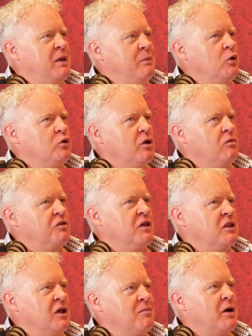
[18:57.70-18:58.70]
even people who don't
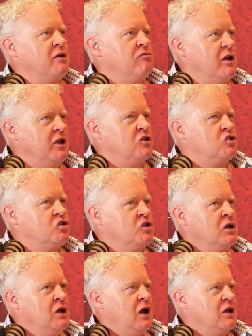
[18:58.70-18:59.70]
think they're money rich
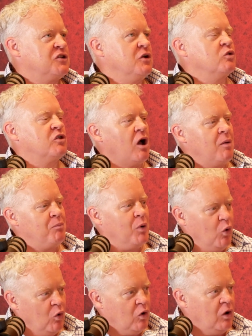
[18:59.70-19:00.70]
are still time
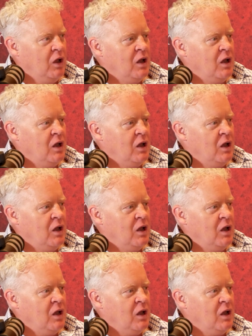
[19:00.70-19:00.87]
poor.